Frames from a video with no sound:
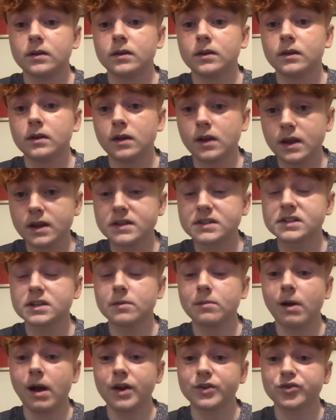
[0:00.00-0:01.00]

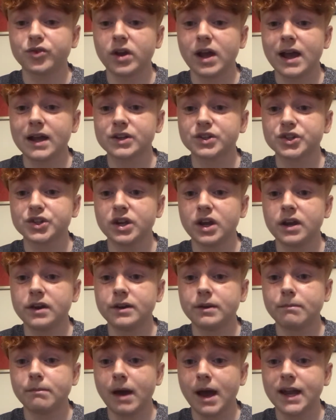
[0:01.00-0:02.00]
Instant match reaction,
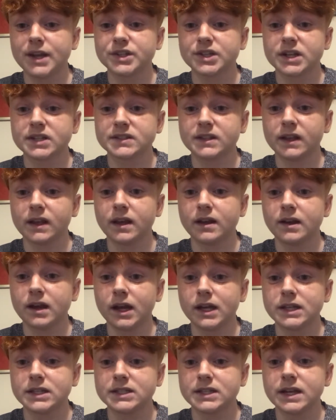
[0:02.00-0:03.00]
Manchester
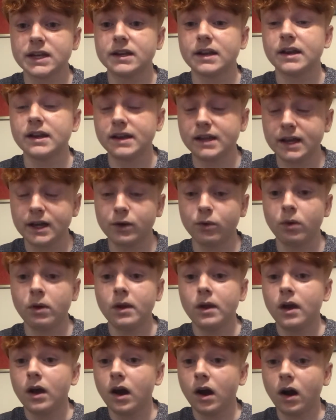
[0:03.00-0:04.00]
United 0,
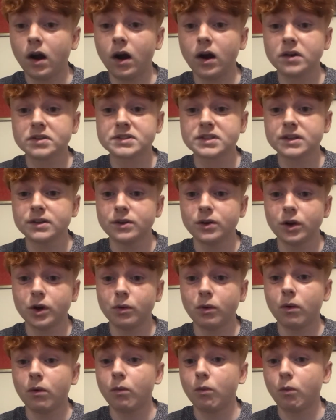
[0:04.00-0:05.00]

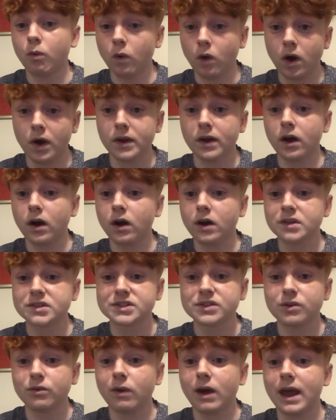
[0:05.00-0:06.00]
Arsenal 1.
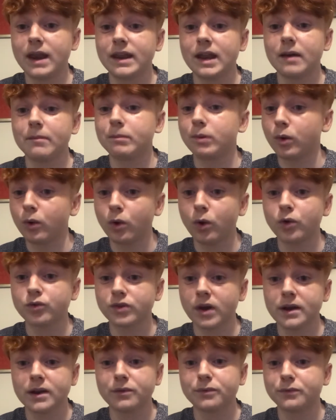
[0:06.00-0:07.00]
Arsenal end their poor
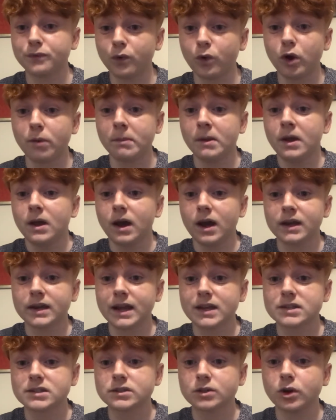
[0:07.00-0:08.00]
run of form
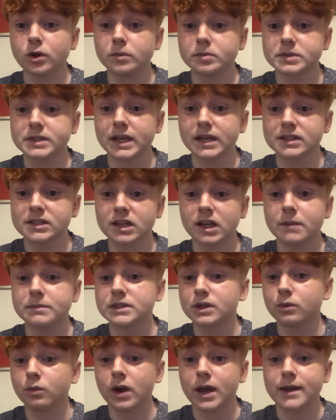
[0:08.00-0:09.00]
against top 6 clubs
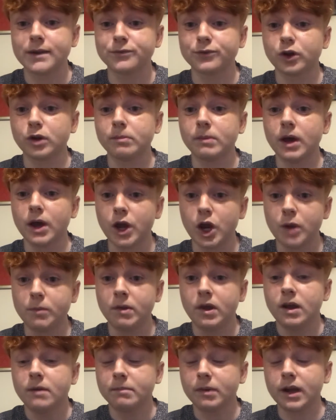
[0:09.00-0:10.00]
away from home
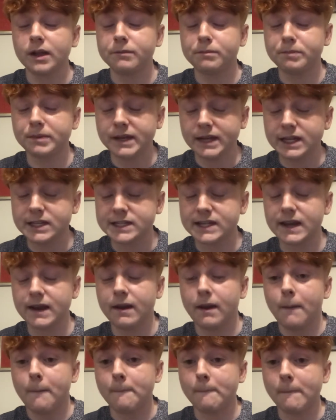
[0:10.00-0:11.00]
by beating
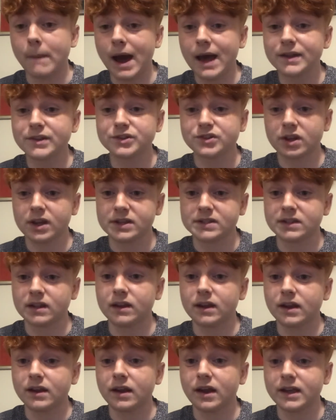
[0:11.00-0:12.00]
Manchester
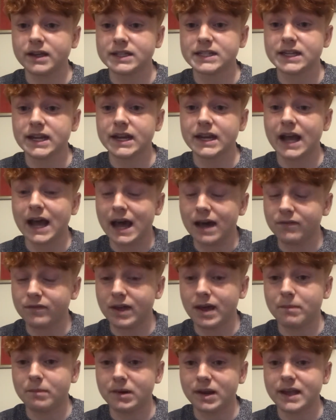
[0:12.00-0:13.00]
United at
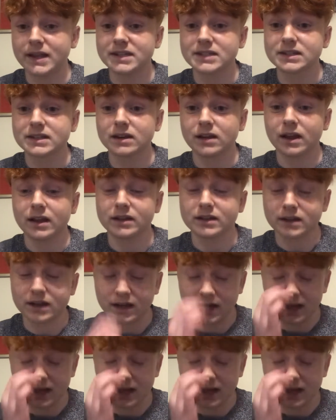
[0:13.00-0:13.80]
their place. Like, I